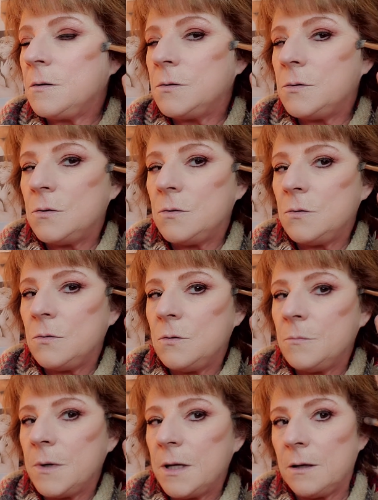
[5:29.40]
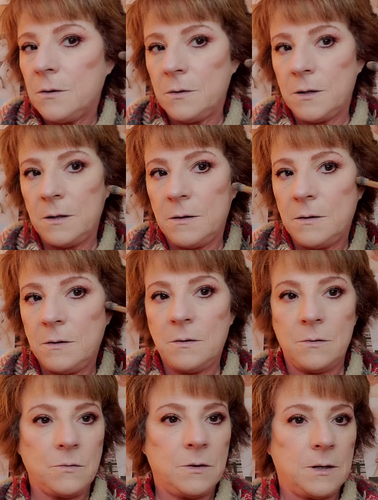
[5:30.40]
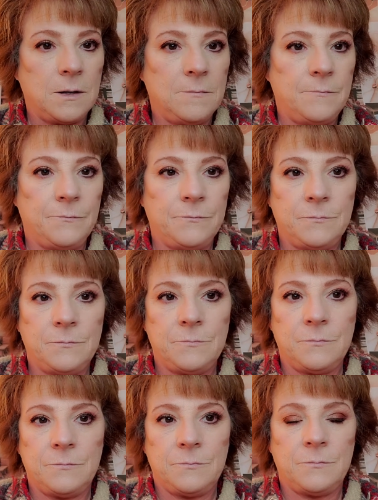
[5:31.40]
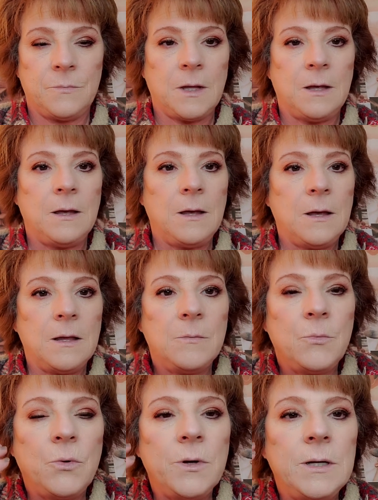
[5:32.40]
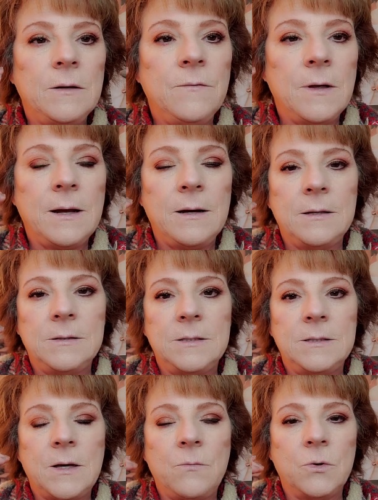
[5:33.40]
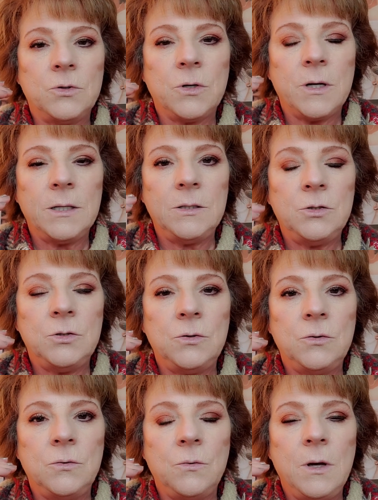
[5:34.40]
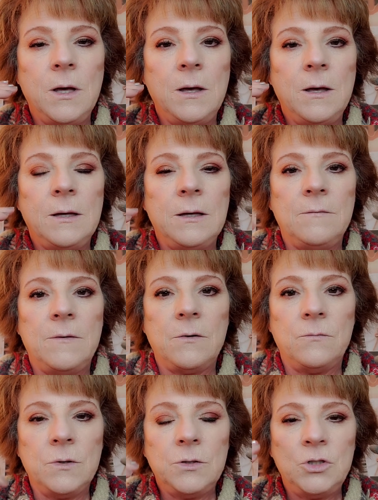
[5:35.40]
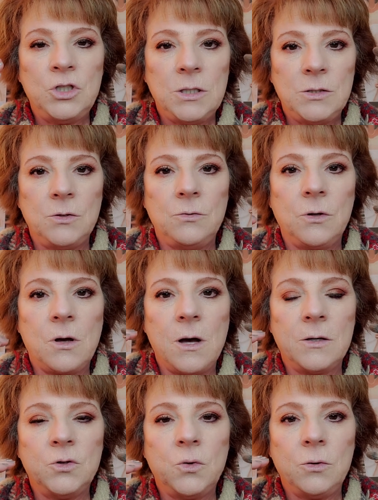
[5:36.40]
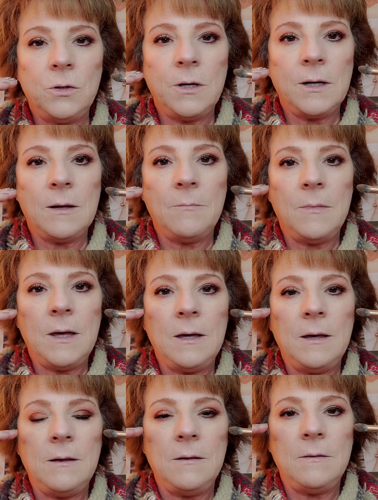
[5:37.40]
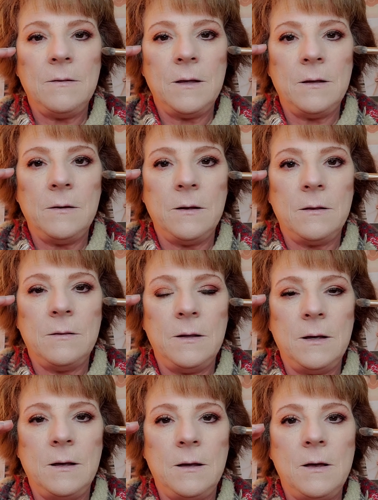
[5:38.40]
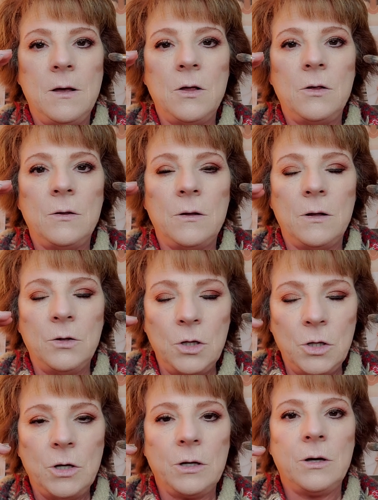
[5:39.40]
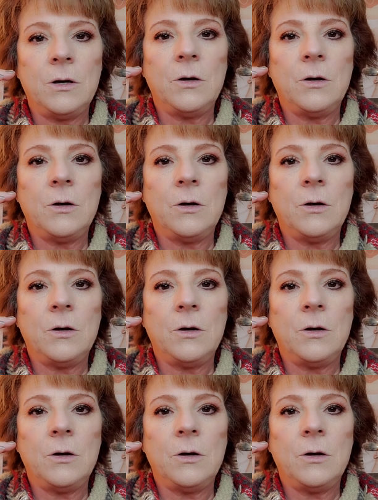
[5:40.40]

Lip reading: to my hairline. Okay. And the point of that is that we're trying to give that real chiseled contour look and making the look,